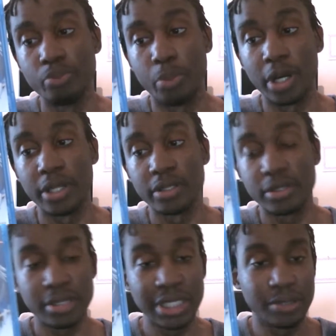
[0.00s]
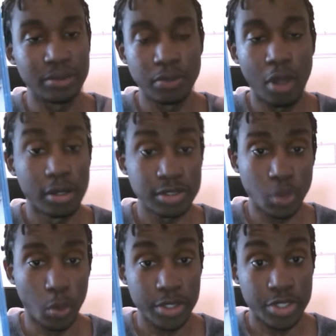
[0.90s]
but long
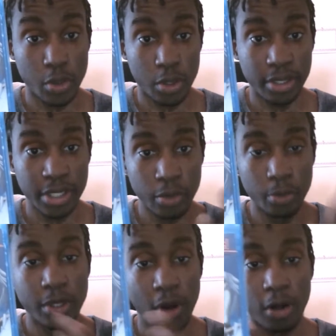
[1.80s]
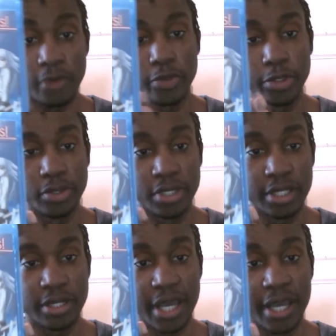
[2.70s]
story short, it will be hard for you to
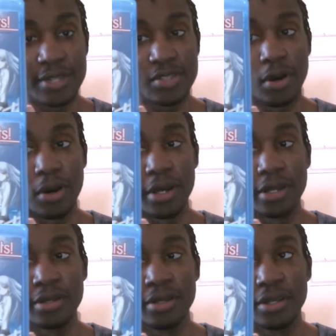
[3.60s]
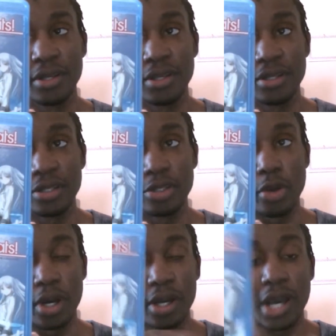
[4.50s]
get your hands on,
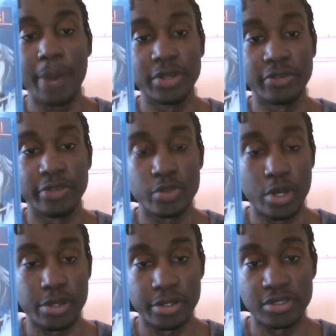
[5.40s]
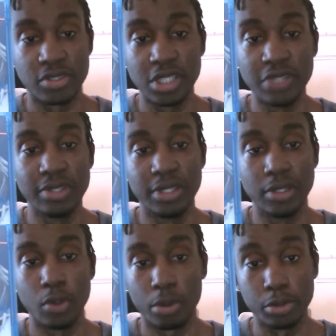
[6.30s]
a copy of this, whether it's the
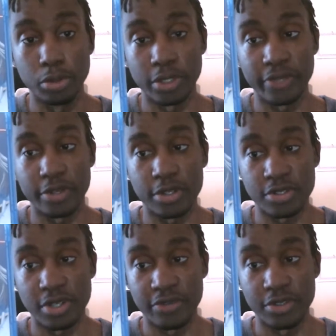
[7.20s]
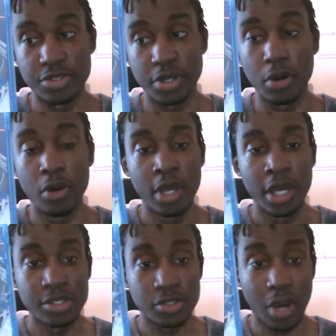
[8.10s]
DVD or Blu-ray version of the show.
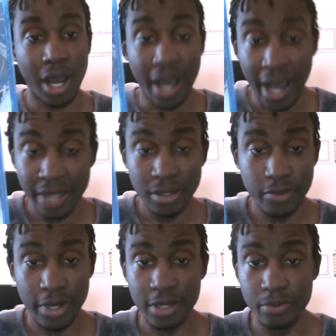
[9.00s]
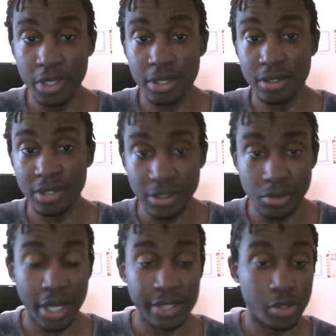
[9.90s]
So I highly recommend that
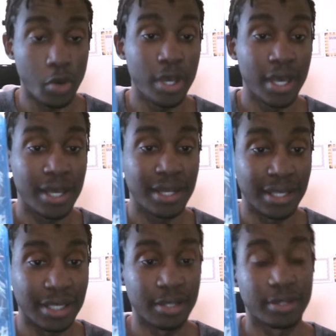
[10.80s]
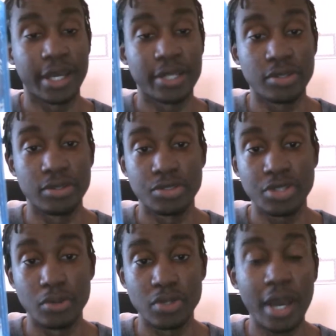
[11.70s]
you guys go ahead and get your hands on the
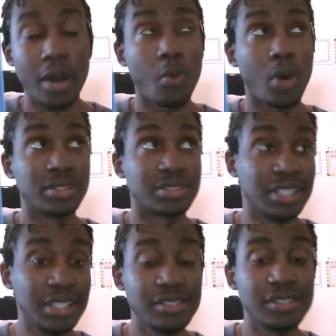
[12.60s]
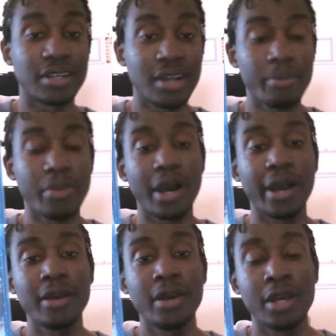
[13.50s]
show now while it's easy to come
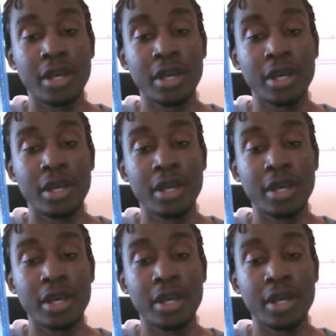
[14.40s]
by,